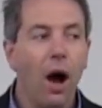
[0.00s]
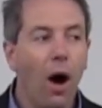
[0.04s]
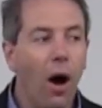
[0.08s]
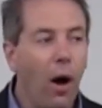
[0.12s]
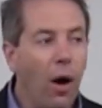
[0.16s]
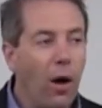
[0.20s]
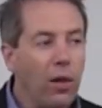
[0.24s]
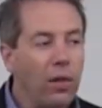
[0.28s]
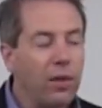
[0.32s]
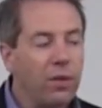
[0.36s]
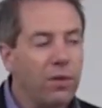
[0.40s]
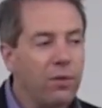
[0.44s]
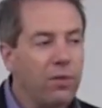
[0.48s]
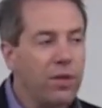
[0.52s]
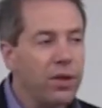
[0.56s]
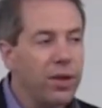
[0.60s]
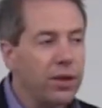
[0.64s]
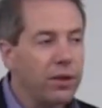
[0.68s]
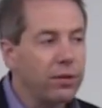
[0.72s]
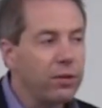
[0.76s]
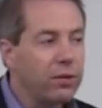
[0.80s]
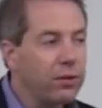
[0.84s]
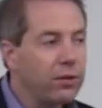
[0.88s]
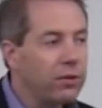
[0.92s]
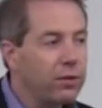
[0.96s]
All of
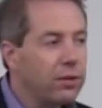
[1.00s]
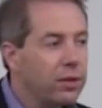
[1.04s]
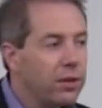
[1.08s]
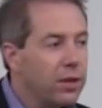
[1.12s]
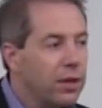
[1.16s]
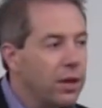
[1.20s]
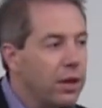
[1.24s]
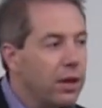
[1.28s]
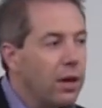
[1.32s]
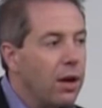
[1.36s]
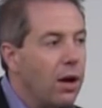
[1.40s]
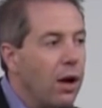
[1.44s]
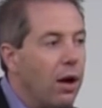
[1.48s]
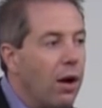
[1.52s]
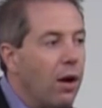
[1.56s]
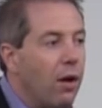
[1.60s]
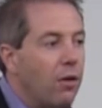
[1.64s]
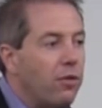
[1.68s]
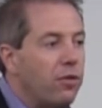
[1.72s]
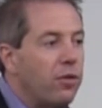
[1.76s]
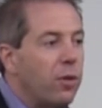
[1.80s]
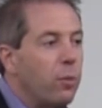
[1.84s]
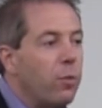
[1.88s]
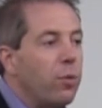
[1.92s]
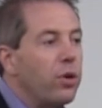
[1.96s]
this
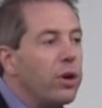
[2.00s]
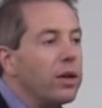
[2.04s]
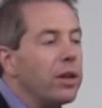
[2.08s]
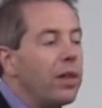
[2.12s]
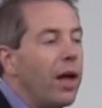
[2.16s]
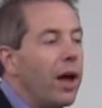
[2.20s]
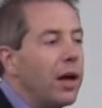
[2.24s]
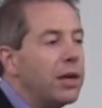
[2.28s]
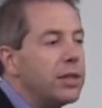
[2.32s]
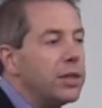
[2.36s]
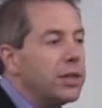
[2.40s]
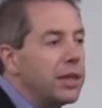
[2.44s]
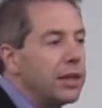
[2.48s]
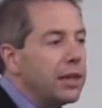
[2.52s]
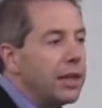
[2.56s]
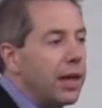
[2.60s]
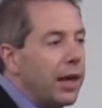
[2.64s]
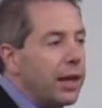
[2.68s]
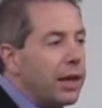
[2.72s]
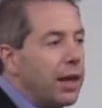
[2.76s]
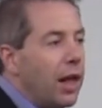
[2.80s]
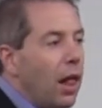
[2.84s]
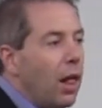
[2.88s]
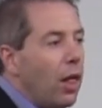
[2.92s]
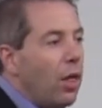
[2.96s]
from realizing
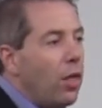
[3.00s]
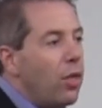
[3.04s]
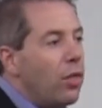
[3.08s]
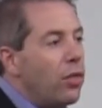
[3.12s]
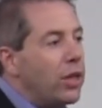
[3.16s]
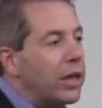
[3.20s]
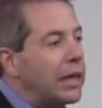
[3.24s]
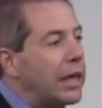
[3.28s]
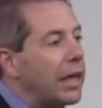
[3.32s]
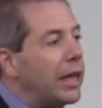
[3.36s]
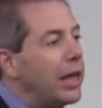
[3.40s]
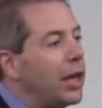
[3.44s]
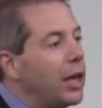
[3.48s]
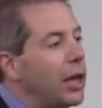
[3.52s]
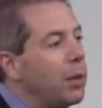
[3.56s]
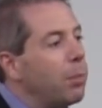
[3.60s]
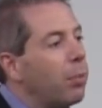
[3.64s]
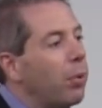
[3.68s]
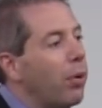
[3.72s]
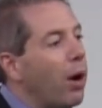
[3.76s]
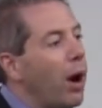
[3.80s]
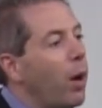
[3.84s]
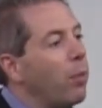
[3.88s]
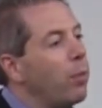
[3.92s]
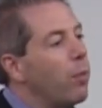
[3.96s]
that the key
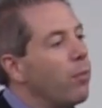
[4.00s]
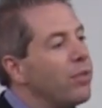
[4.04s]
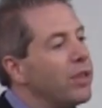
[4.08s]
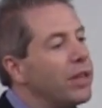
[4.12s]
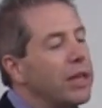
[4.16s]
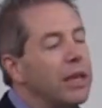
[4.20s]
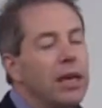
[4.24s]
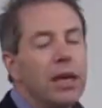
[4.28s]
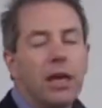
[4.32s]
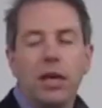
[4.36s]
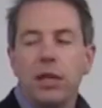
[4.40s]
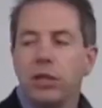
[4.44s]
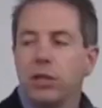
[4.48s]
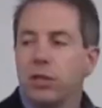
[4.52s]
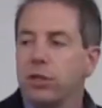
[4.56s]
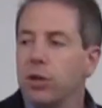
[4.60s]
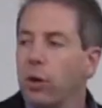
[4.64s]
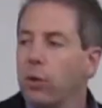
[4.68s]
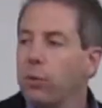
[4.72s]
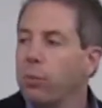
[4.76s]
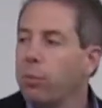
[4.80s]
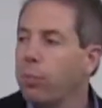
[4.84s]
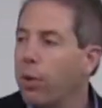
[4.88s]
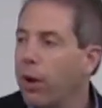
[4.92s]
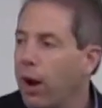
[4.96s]
problem, the
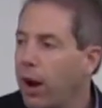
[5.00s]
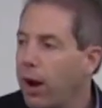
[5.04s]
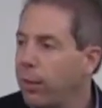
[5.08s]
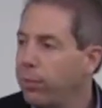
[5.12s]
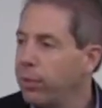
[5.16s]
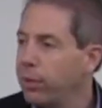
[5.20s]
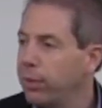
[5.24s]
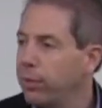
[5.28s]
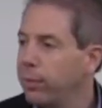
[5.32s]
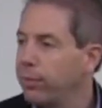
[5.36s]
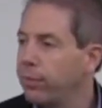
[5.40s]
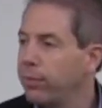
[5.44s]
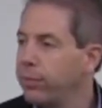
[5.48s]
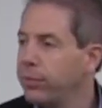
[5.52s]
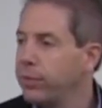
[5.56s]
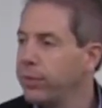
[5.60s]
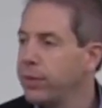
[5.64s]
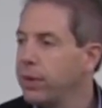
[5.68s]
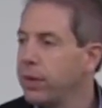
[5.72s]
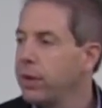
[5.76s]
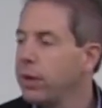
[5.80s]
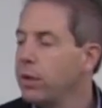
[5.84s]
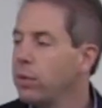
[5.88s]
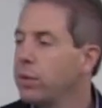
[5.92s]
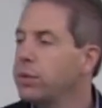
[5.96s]
Keystone problem,
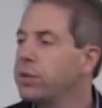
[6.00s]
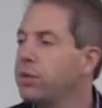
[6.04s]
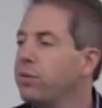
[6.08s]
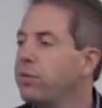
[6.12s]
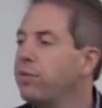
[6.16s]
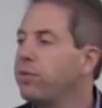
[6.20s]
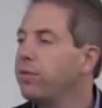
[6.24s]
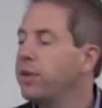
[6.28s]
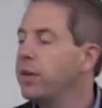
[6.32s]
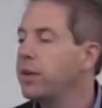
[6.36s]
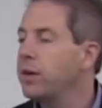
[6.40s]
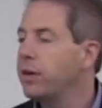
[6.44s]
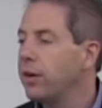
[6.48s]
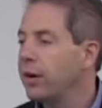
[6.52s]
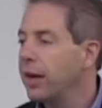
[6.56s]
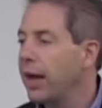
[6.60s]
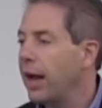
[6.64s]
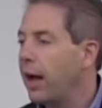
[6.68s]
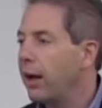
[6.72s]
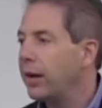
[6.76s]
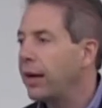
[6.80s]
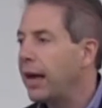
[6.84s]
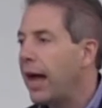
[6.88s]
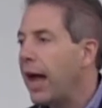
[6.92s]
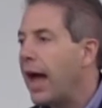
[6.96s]
was in figuring
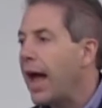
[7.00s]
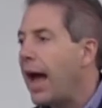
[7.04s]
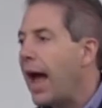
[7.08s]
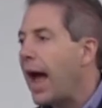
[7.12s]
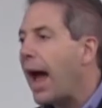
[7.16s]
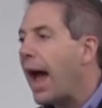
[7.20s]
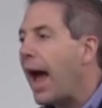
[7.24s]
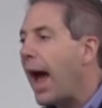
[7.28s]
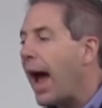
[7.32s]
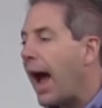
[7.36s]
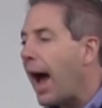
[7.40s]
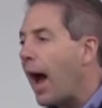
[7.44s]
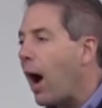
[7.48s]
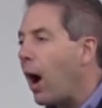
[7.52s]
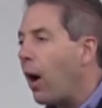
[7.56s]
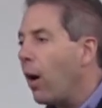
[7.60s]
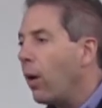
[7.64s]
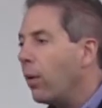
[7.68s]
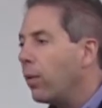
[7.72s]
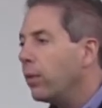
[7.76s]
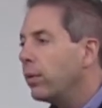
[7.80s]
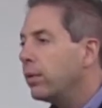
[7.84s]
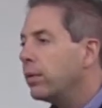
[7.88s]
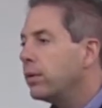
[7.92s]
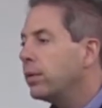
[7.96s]
out
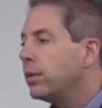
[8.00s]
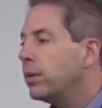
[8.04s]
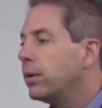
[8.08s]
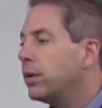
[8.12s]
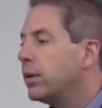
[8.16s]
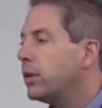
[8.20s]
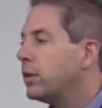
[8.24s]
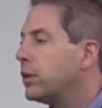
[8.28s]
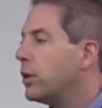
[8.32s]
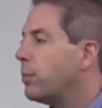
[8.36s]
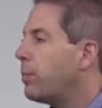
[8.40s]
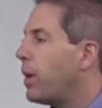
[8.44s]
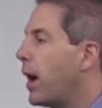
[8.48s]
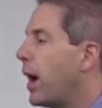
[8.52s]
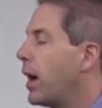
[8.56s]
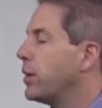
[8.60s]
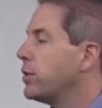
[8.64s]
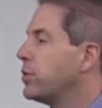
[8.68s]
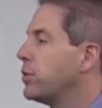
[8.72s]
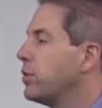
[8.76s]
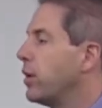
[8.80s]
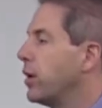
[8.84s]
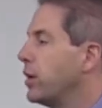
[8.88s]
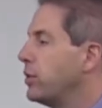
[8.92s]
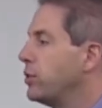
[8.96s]
how to
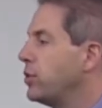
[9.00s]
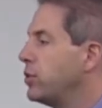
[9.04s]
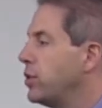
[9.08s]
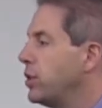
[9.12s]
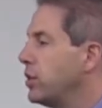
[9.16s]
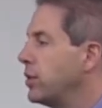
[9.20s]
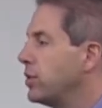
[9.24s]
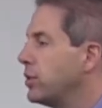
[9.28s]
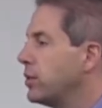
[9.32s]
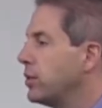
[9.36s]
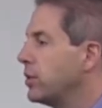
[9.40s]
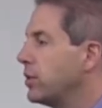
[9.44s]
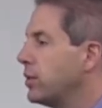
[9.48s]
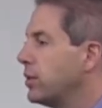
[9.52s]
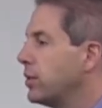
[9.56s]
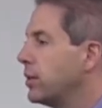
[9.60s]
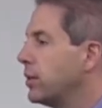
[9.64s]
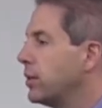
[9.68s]
pasteurize cheese.